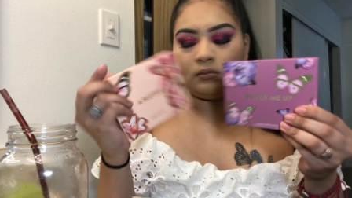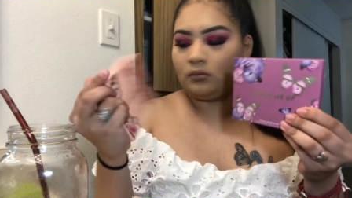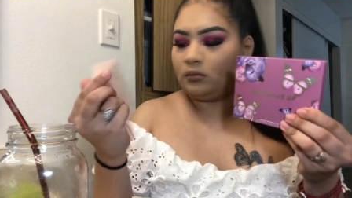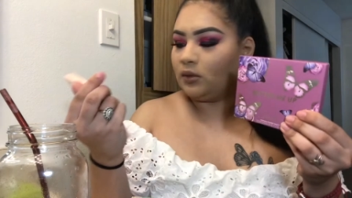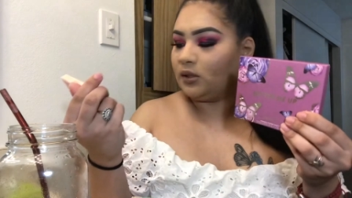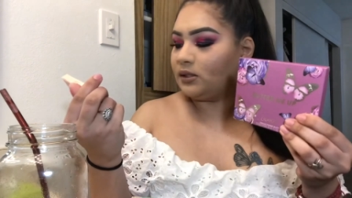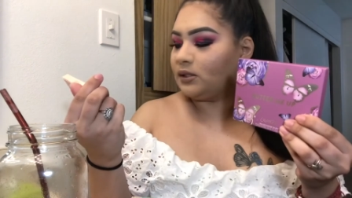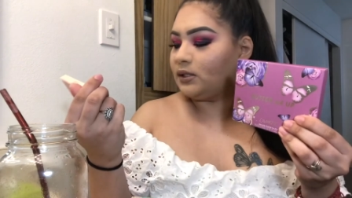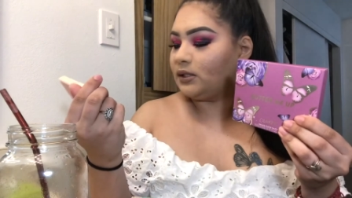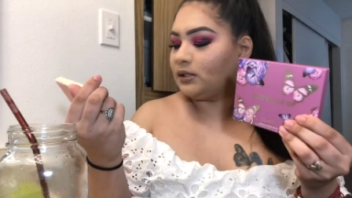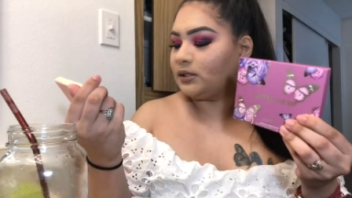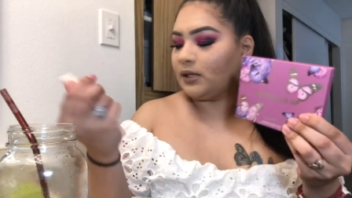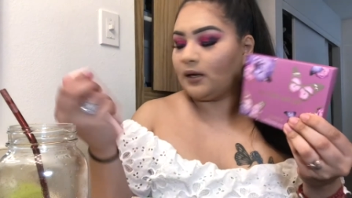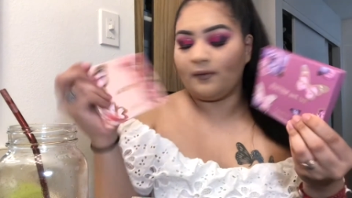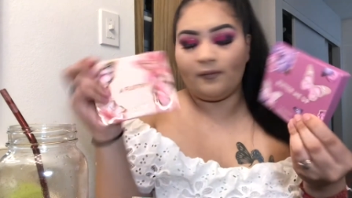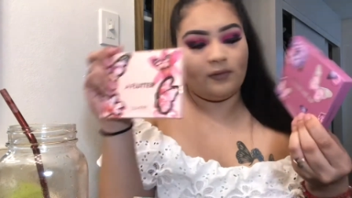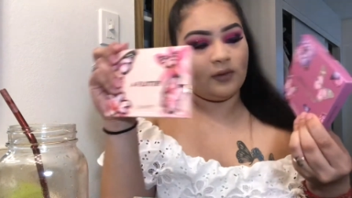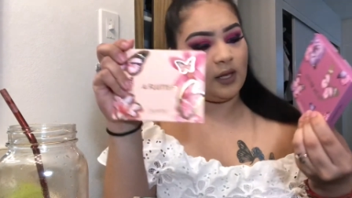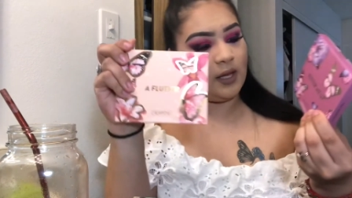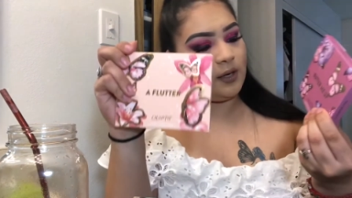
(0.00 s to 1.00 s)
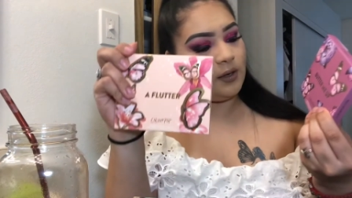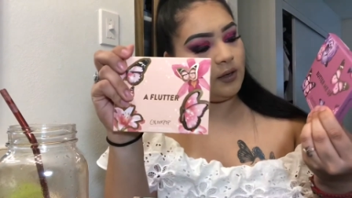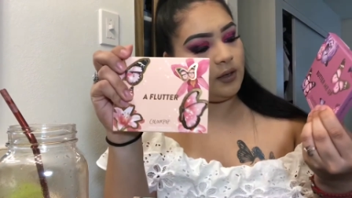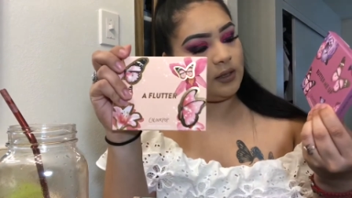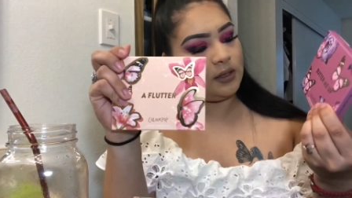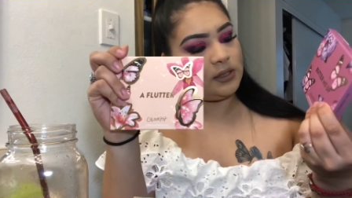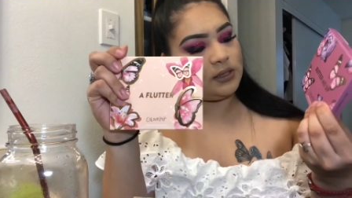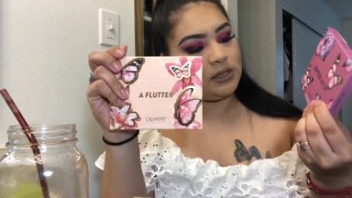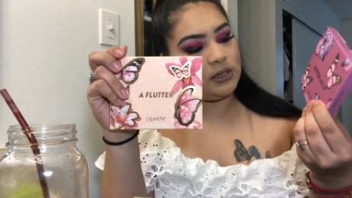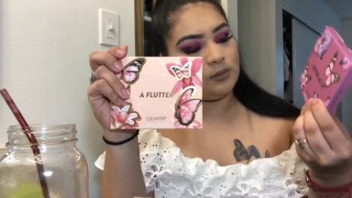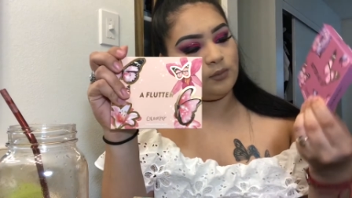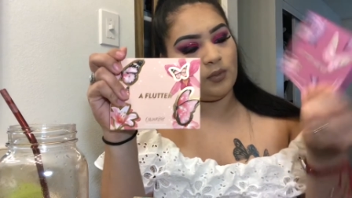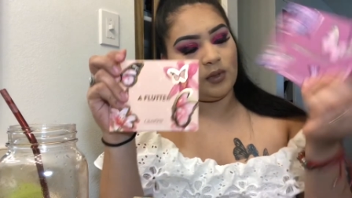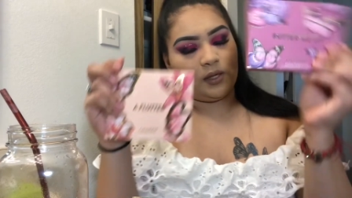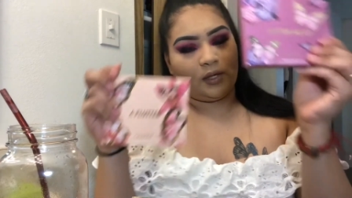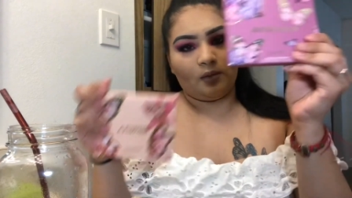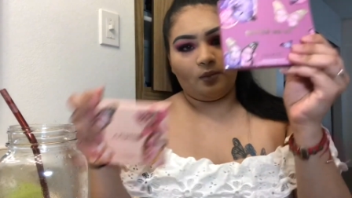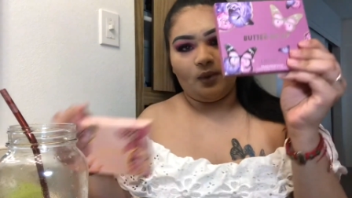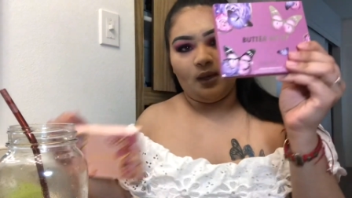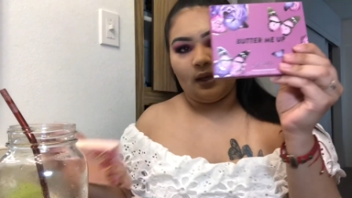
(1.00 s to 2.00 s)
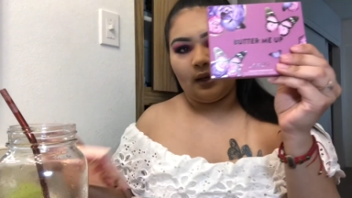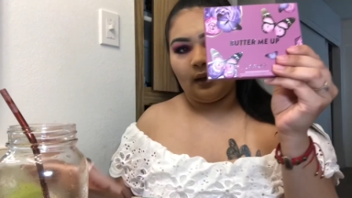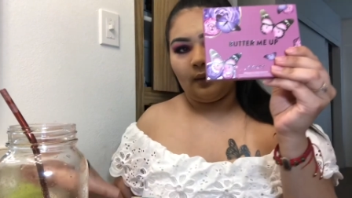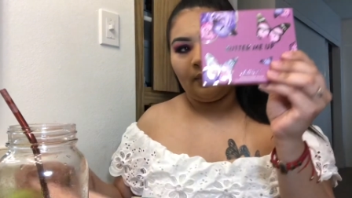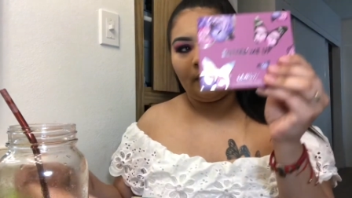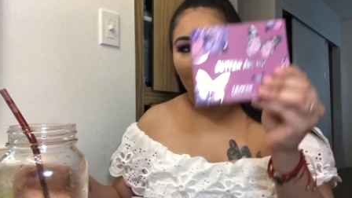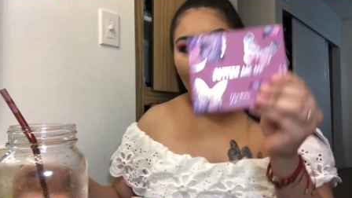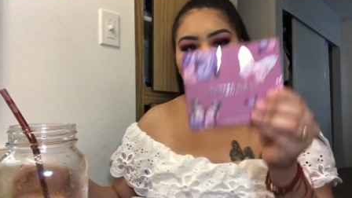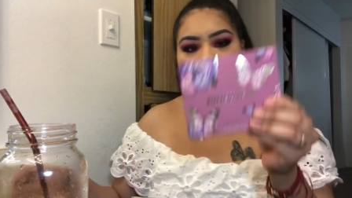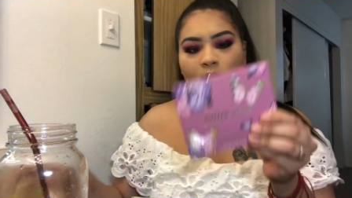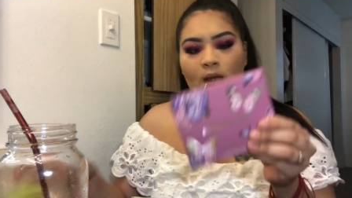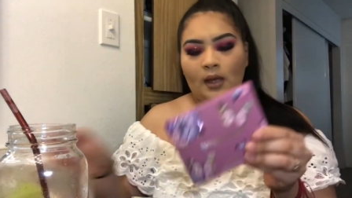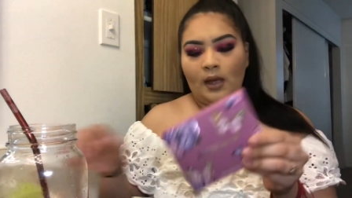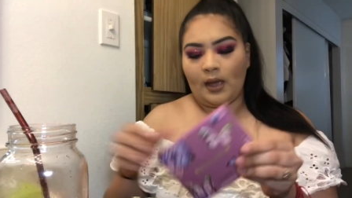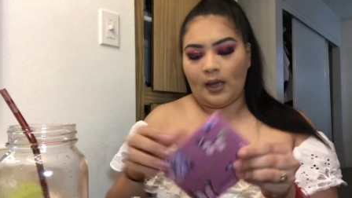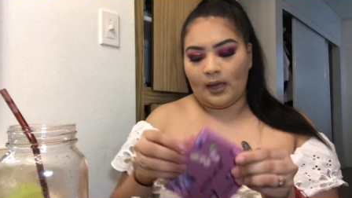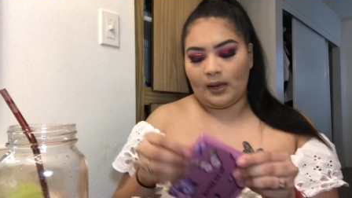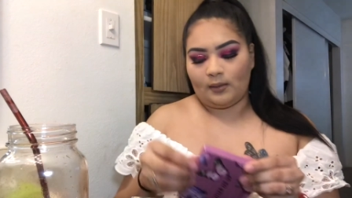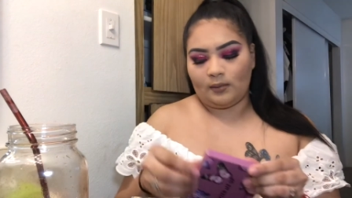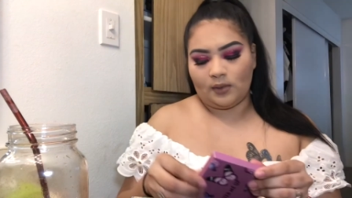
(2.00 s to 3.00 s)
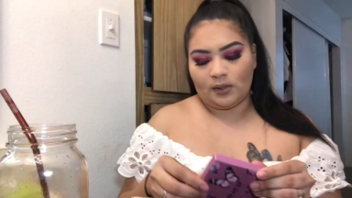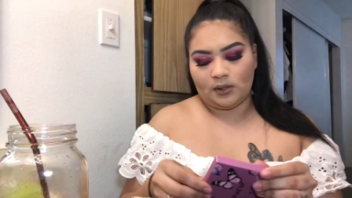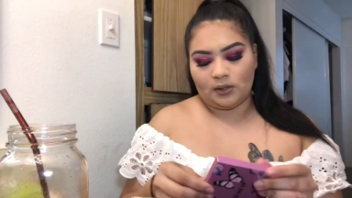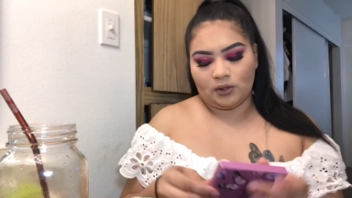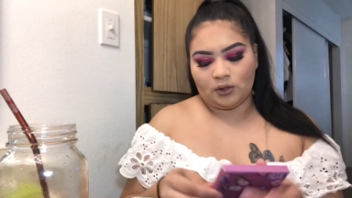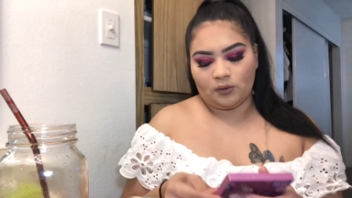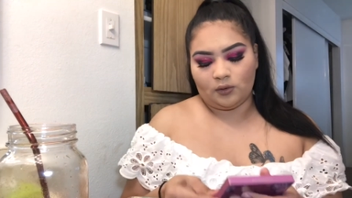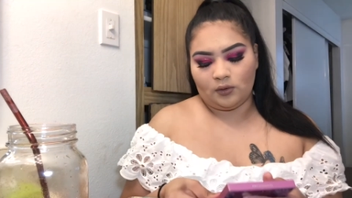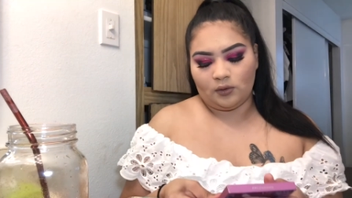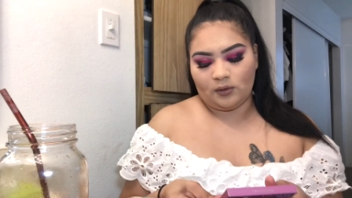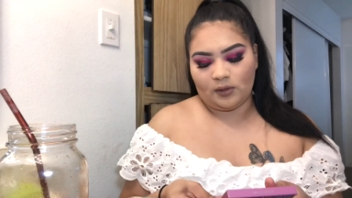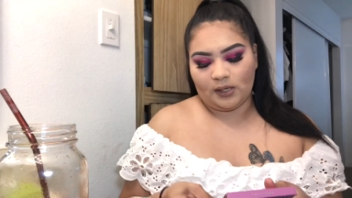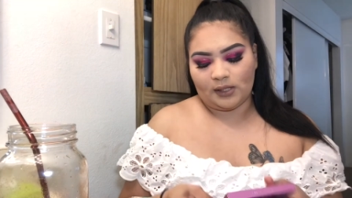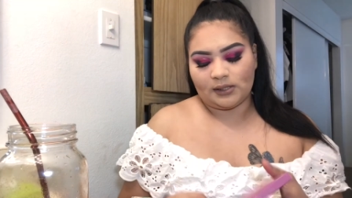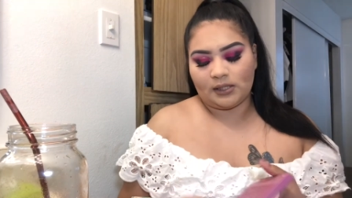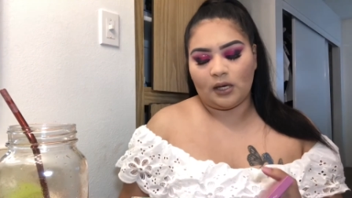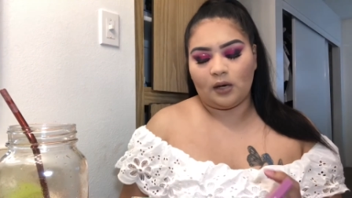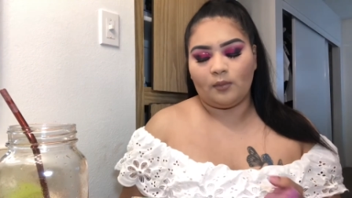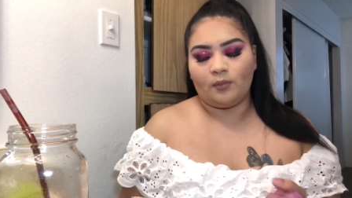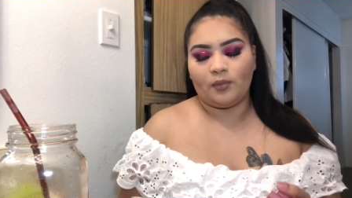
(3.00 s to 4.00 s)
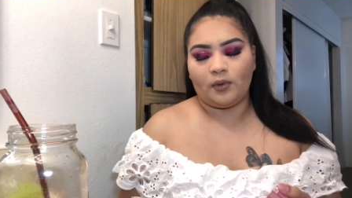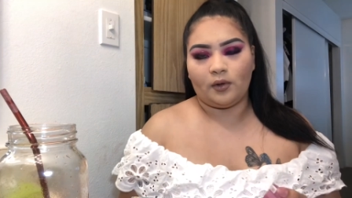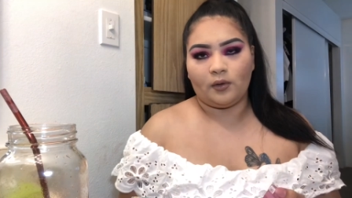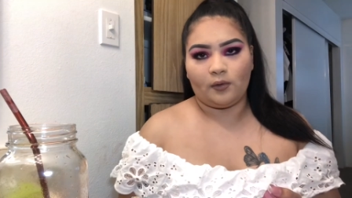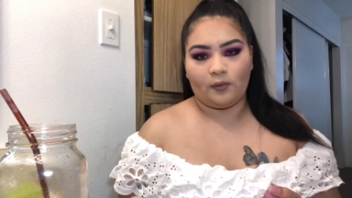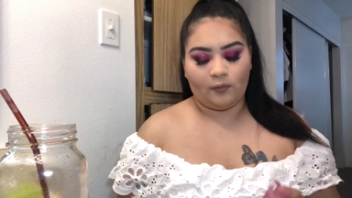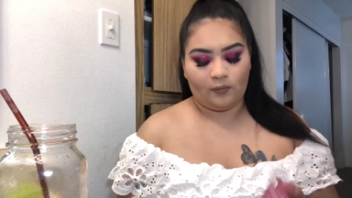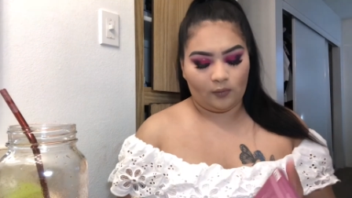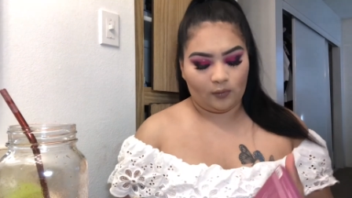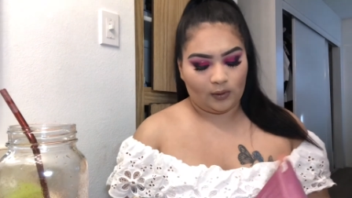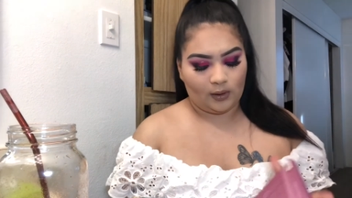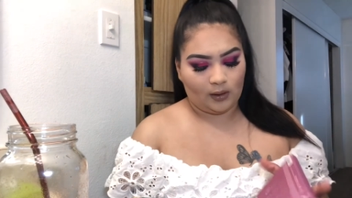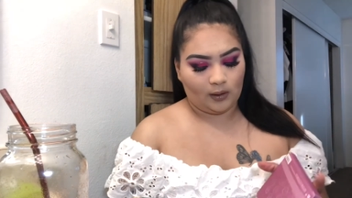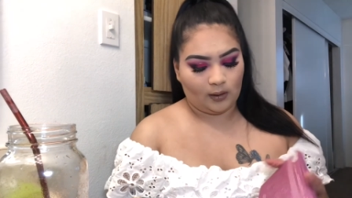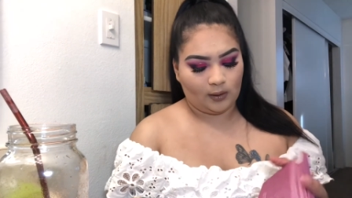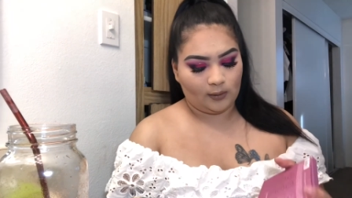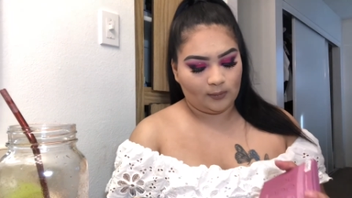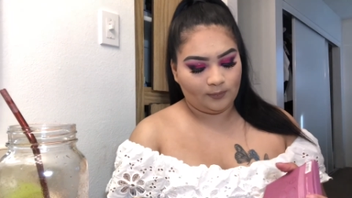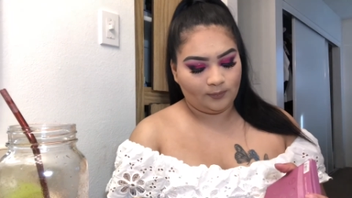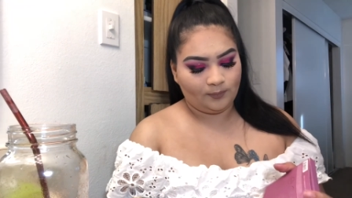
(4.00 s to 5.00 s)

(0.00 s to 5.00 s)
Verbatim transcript: This is a flutter and this is Butter Me Up. And I'm going to show you guys how beautiful they are.